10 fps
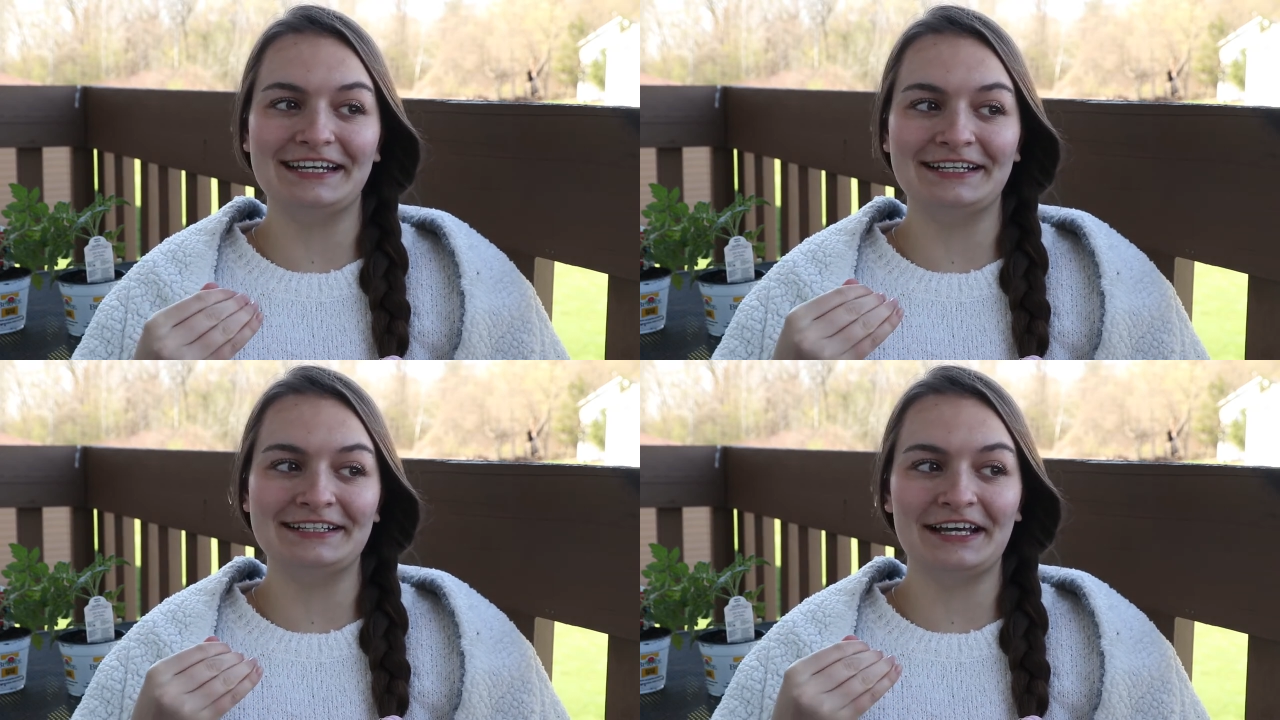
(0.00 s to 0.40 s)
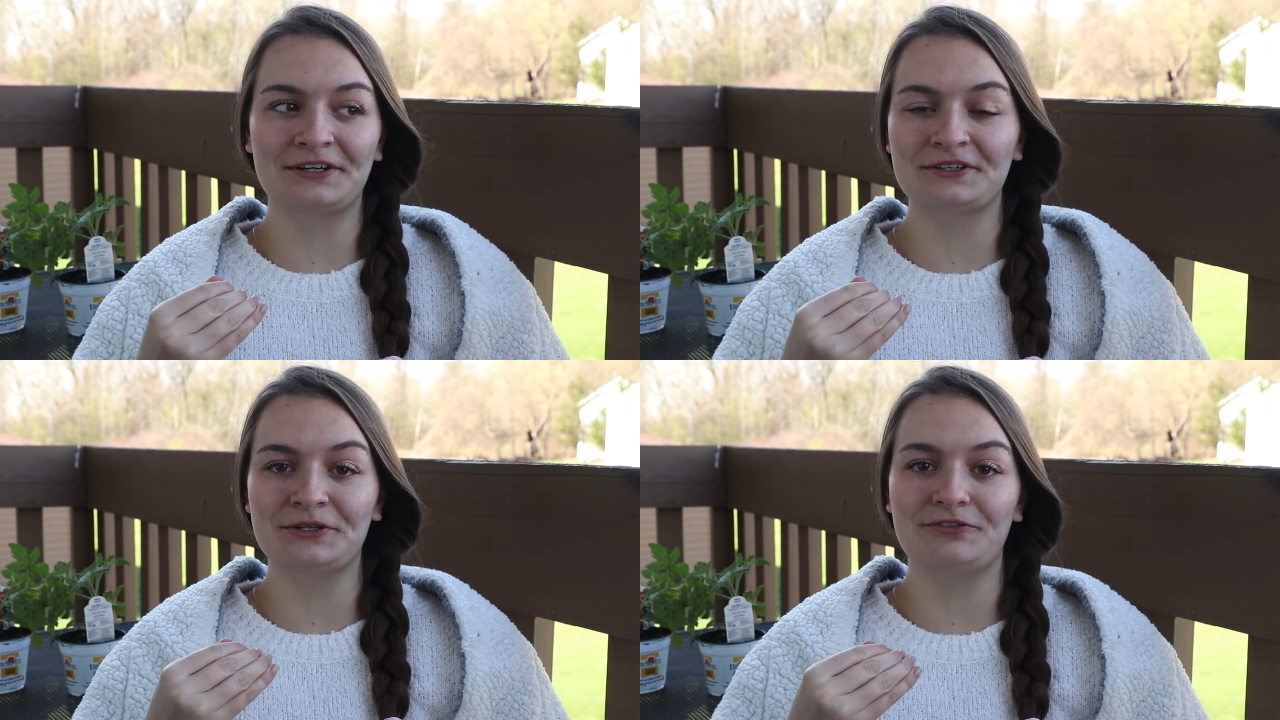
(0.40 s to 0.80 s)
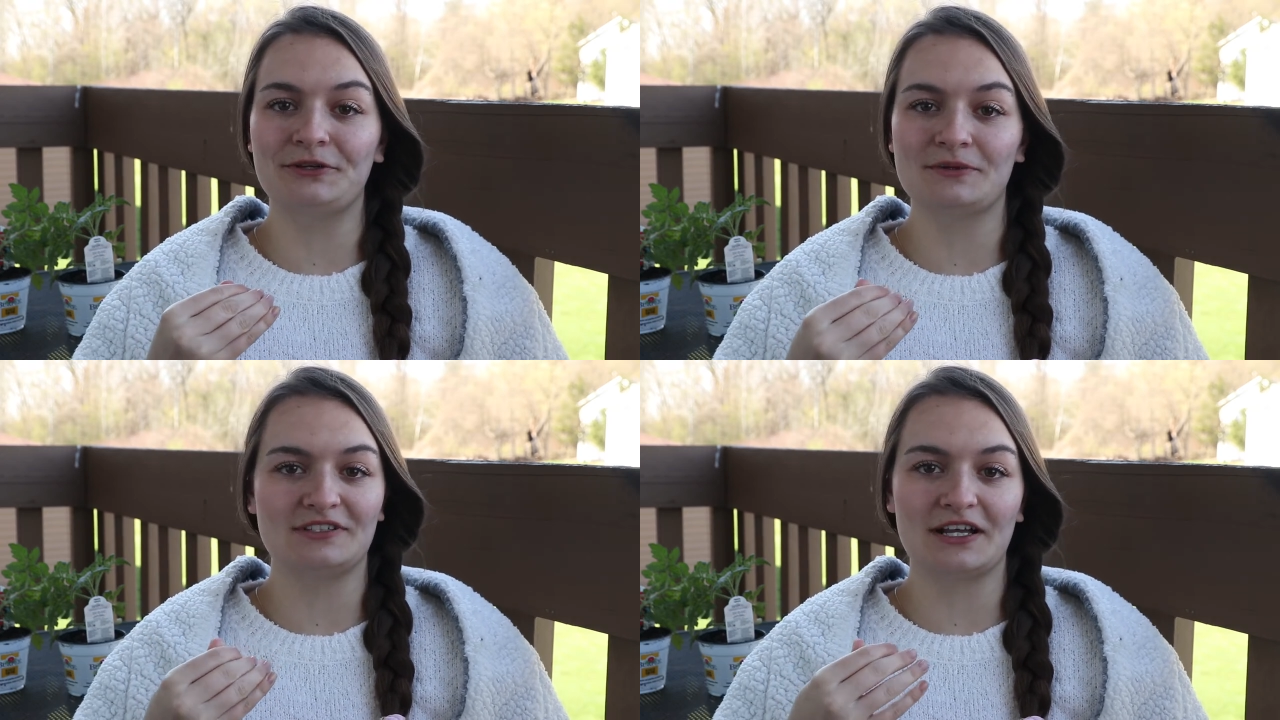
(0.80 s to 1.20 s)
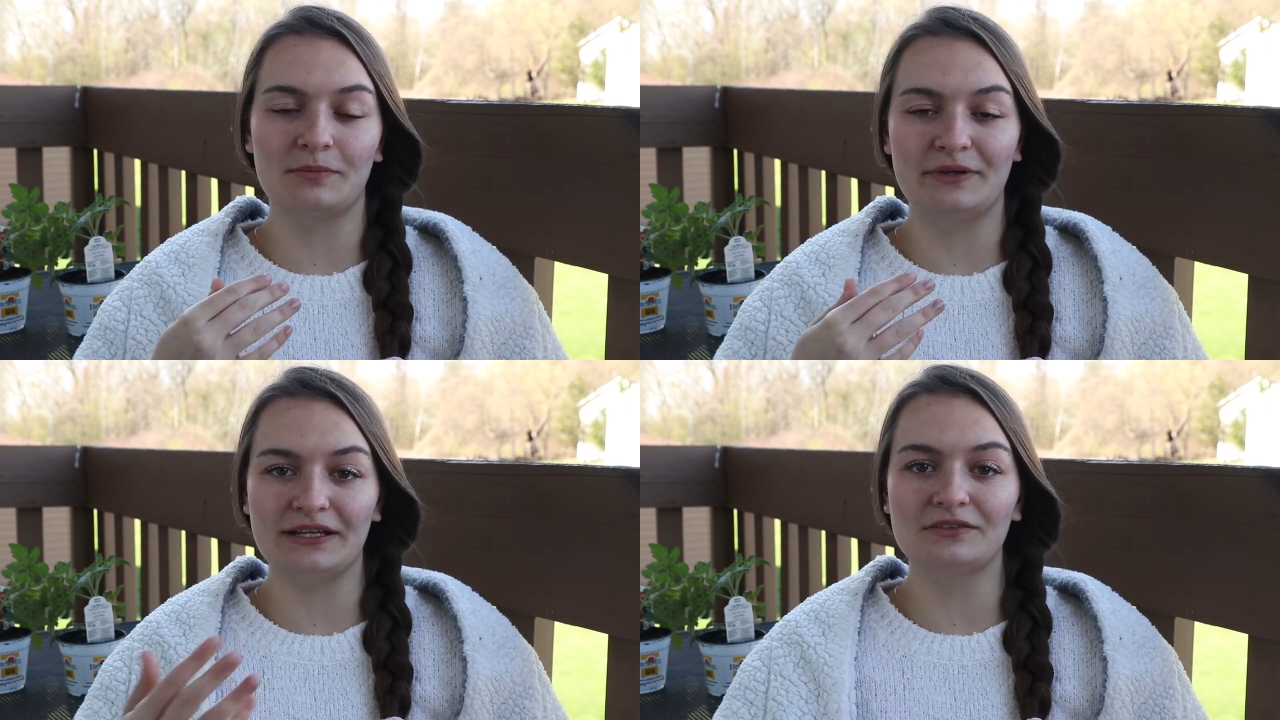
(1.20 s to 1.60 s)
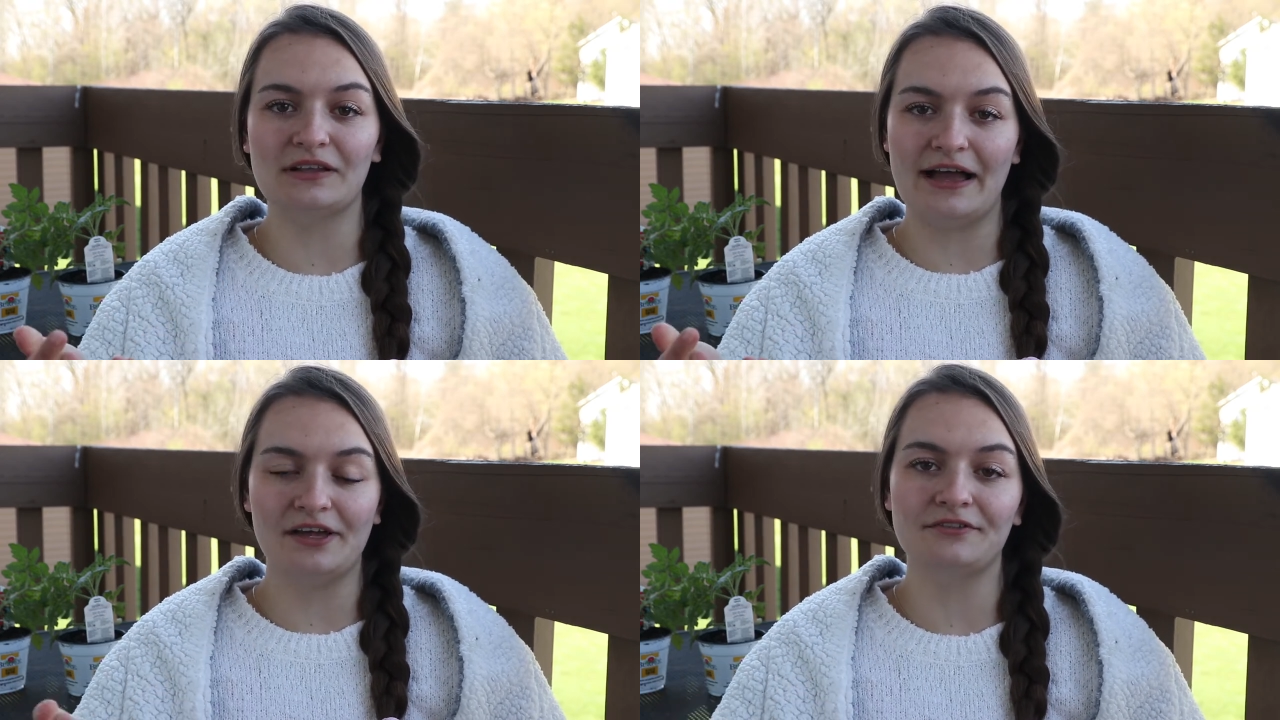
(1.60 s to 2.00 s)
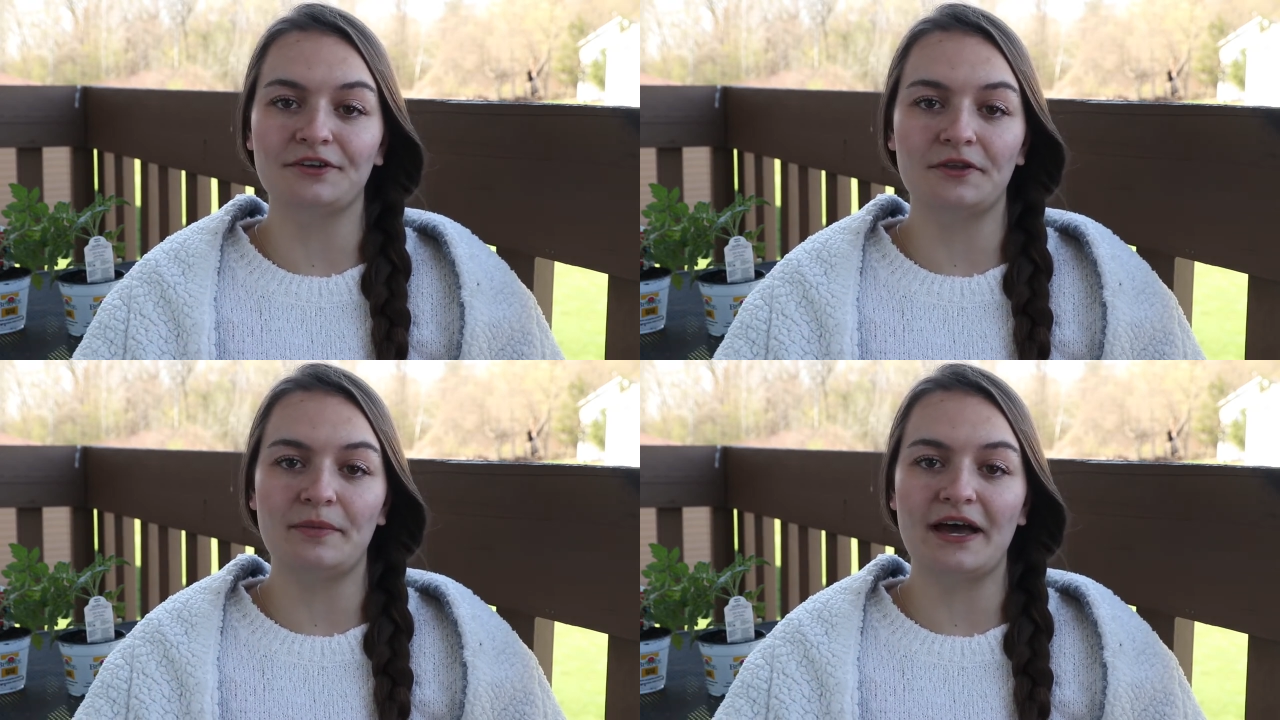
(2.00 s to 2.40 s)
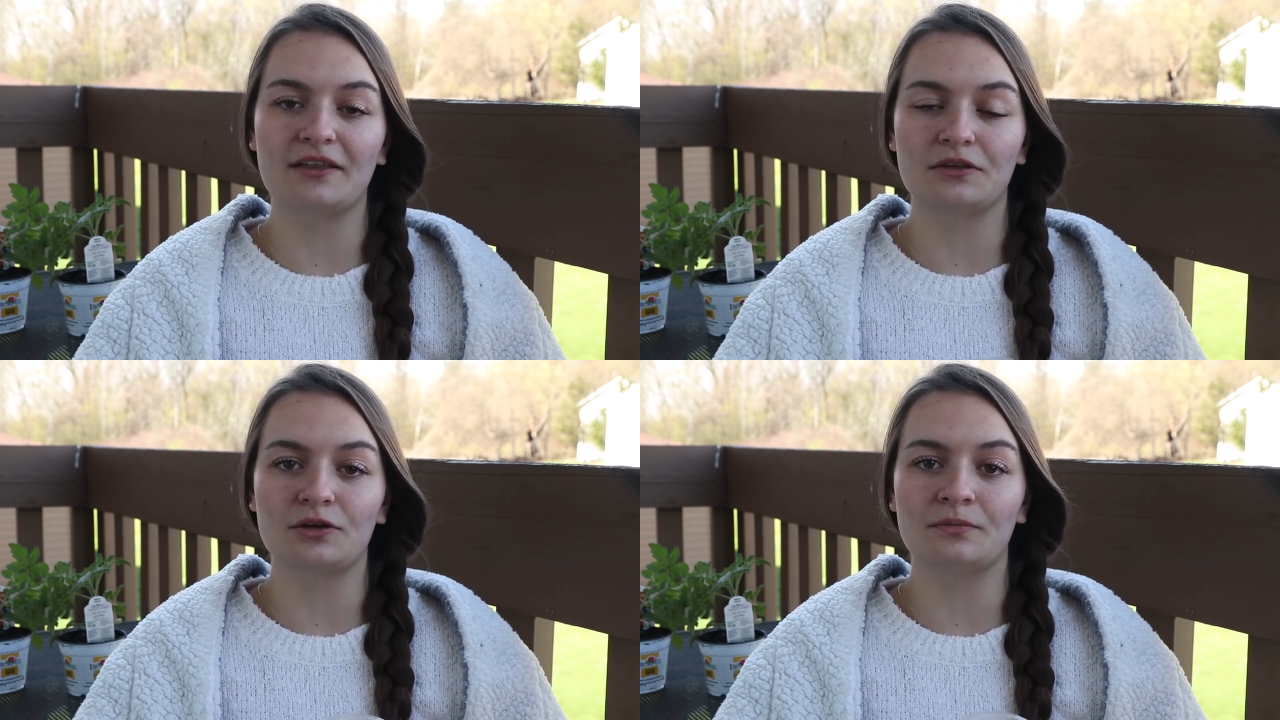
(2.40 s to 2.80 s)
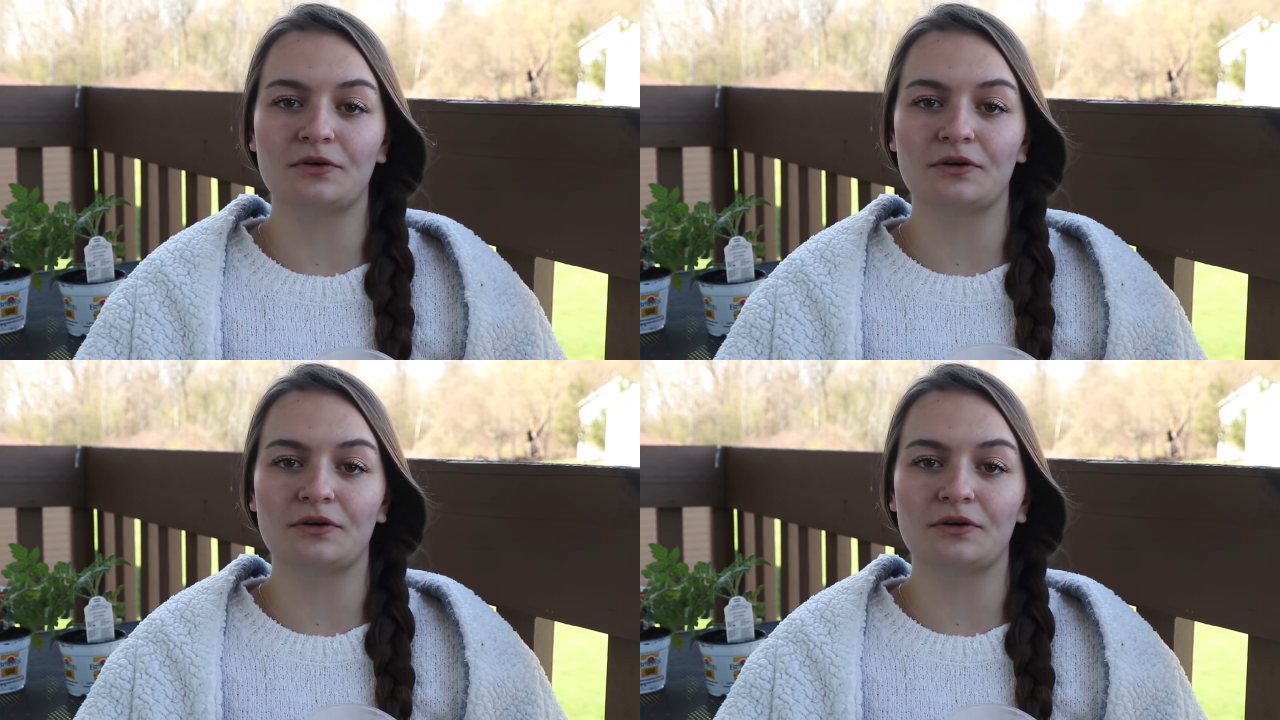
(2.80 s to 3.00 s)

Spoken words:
and I don't know if there was like a big line for the bathroom